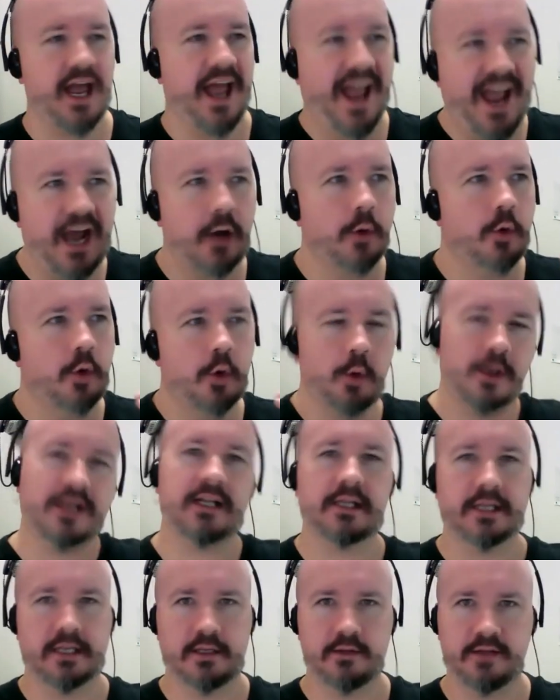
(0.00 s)
how
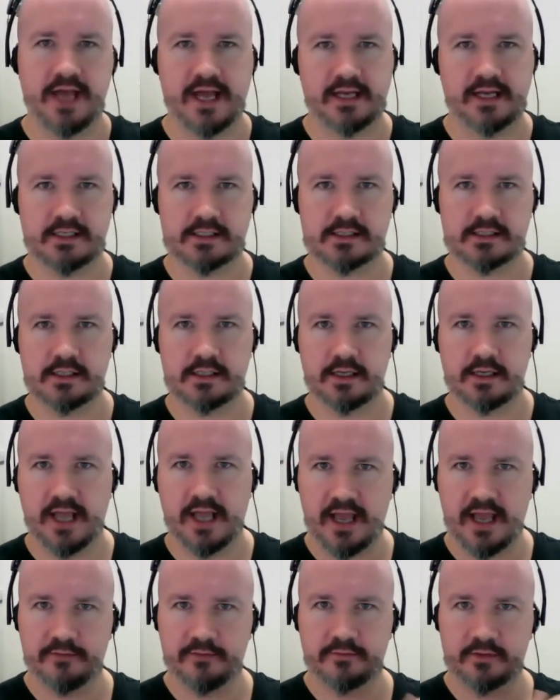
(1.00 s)
quickly that is going to
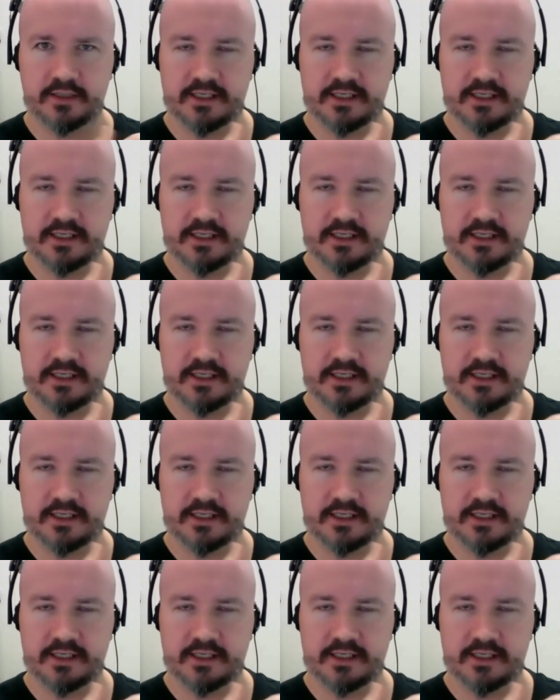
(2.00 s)
have